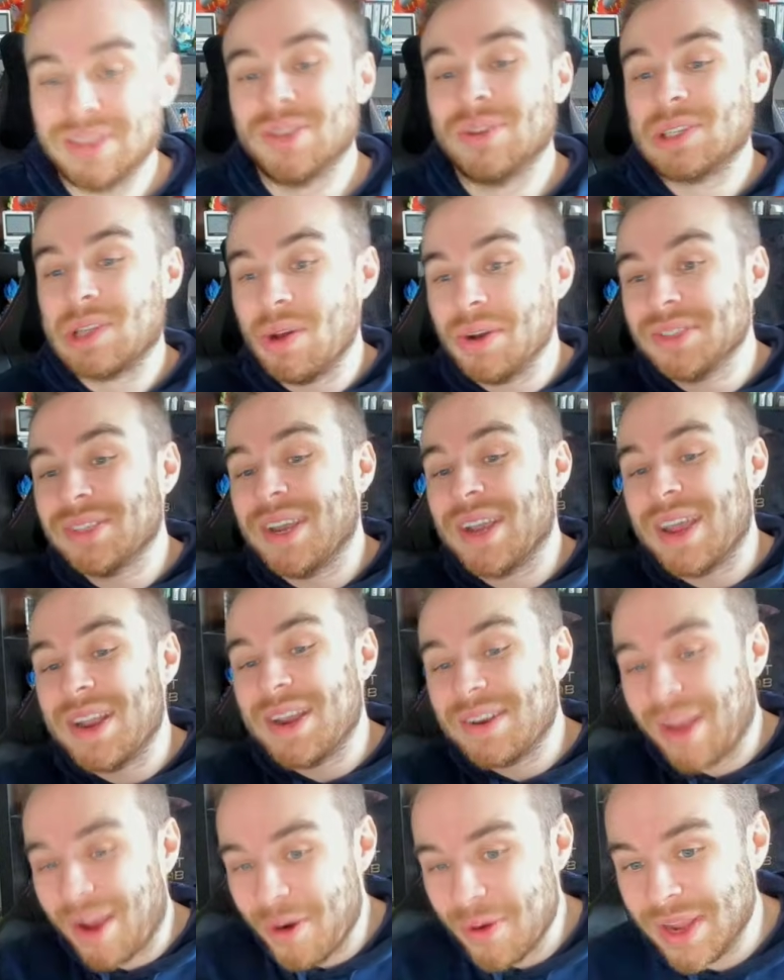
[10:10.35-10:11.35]
So as long as I get
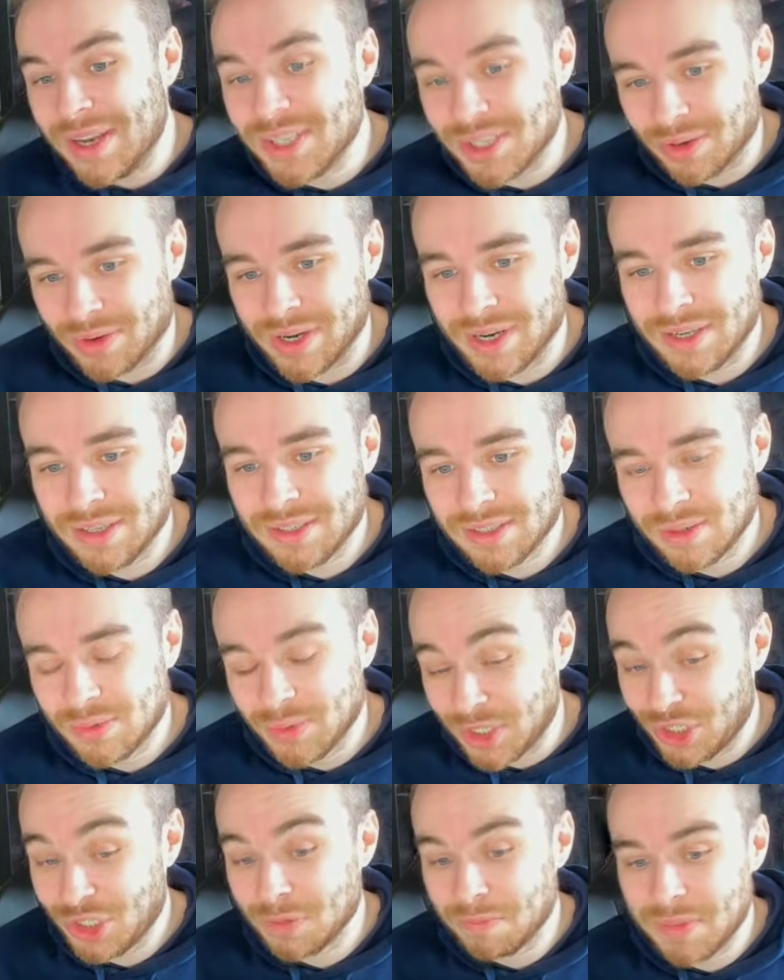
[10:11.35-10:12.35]
no injuries,
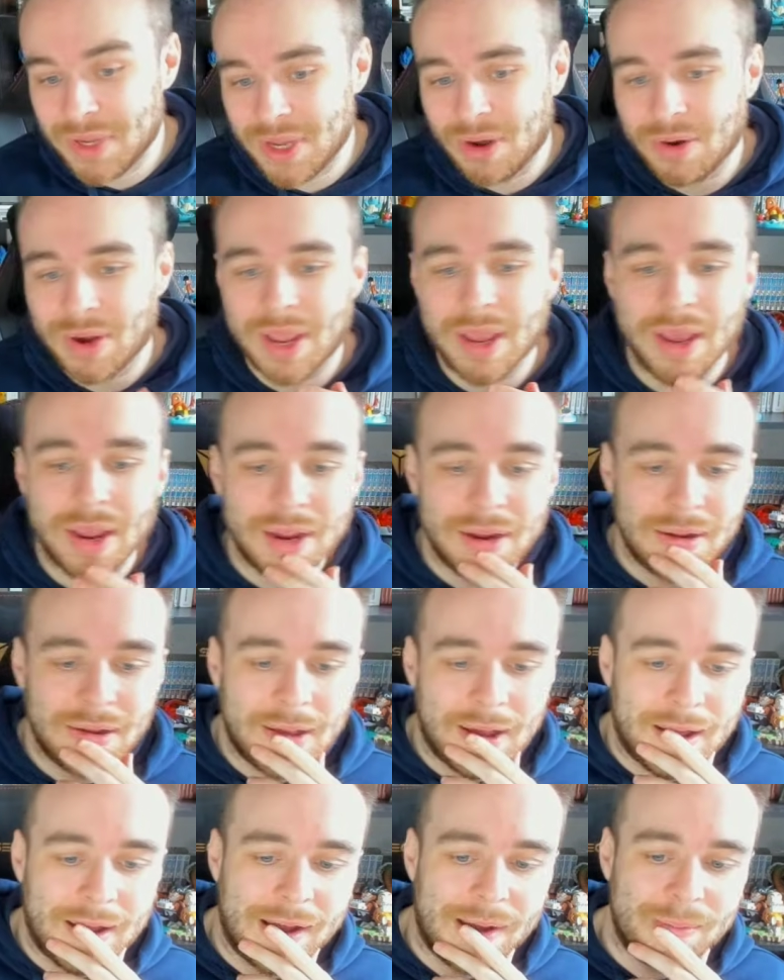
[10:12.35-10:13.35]
we should be okay.
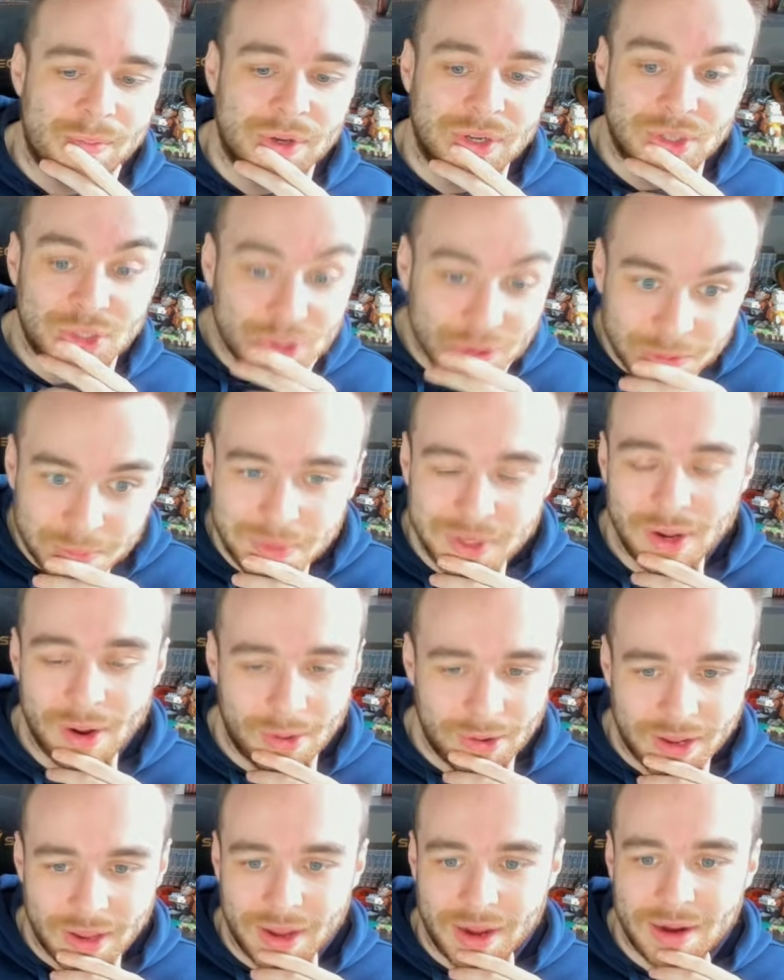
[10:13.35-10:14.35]
We should be
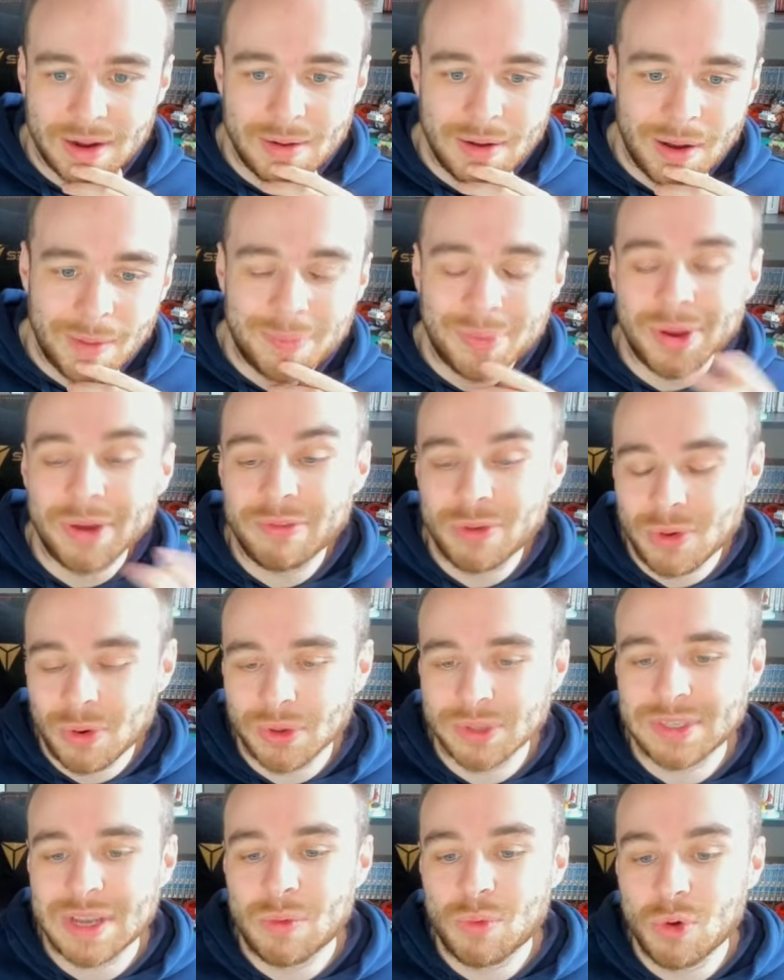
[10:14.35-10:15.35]
okay. But of
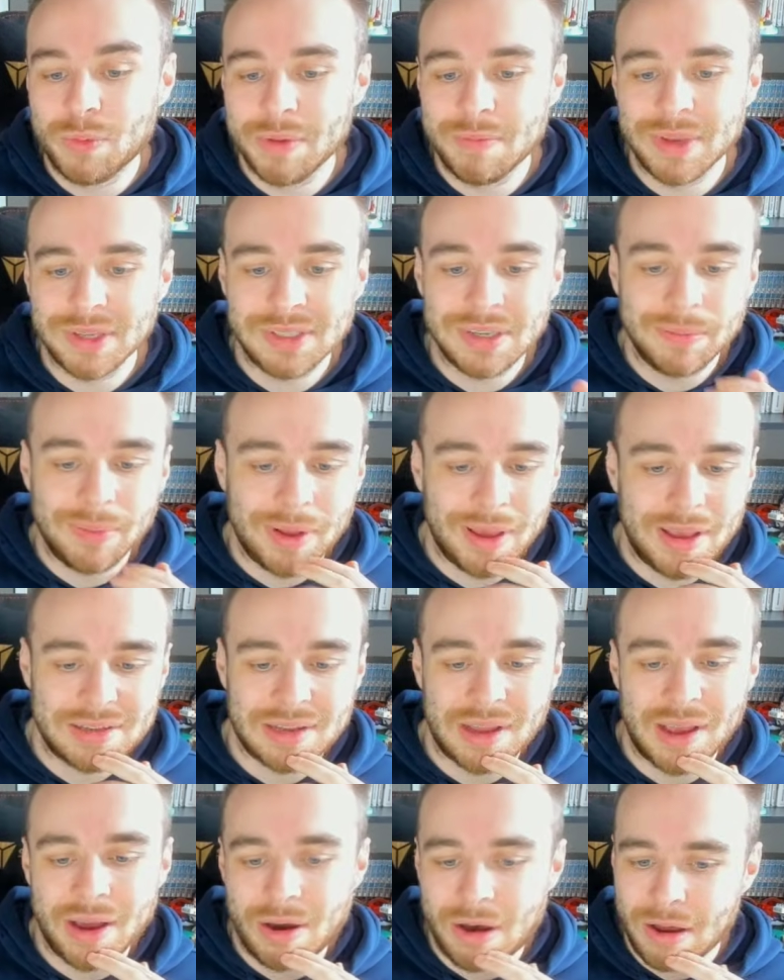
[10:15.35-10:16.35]
course, I will be missing players
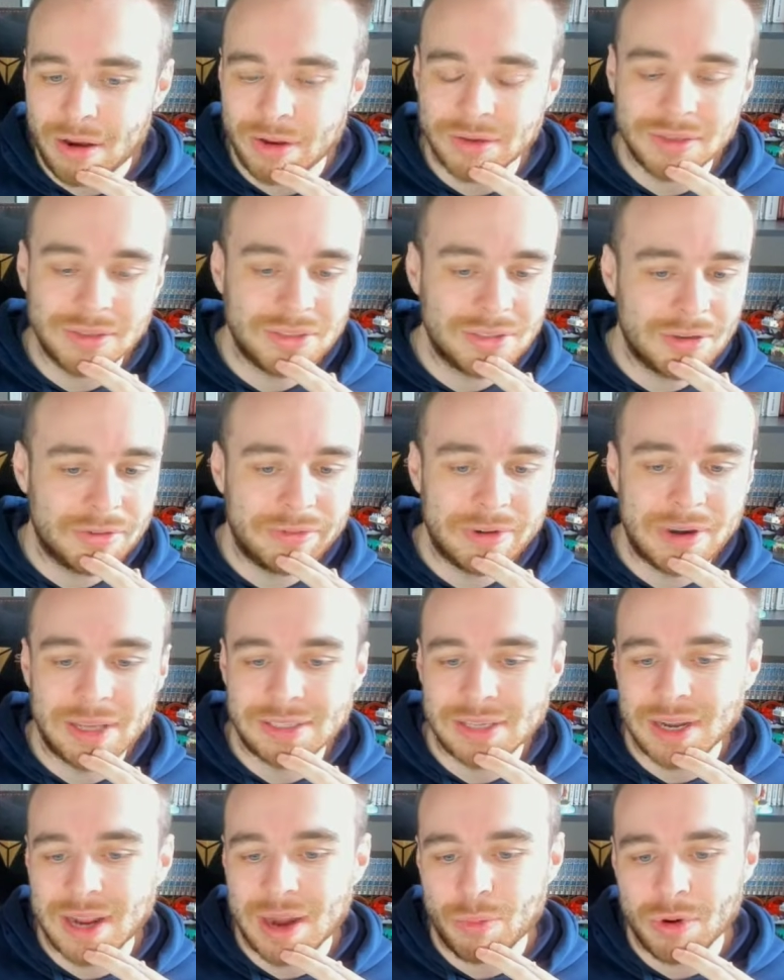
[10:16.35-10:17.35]
like Haaland and stuff
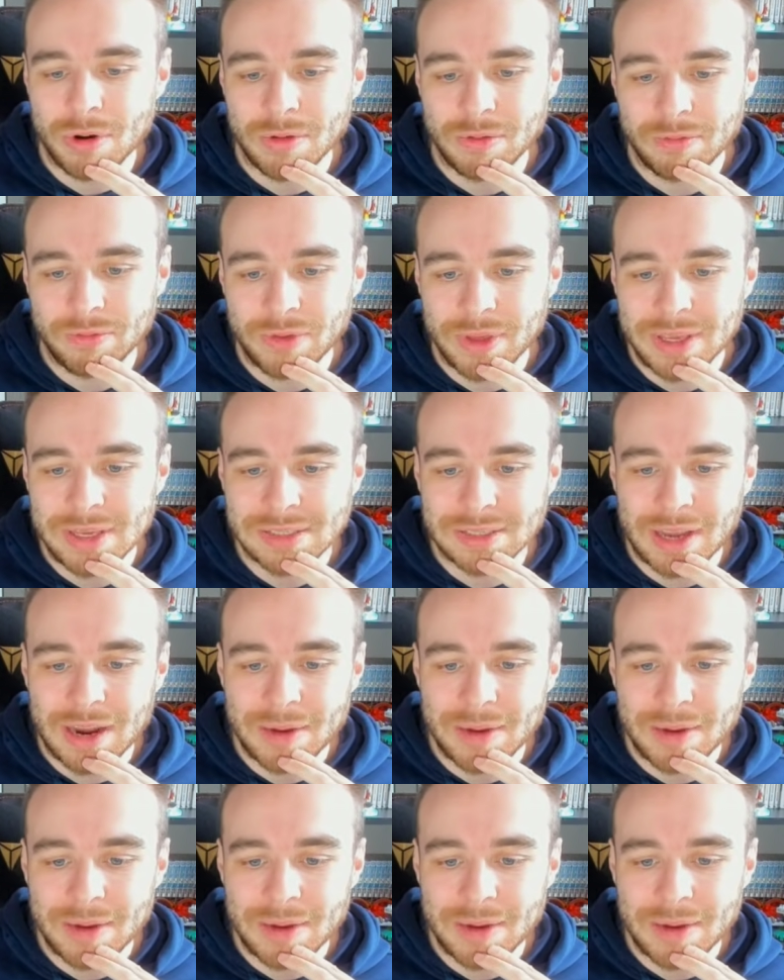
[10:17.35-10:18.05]
unless I get rid of Isak.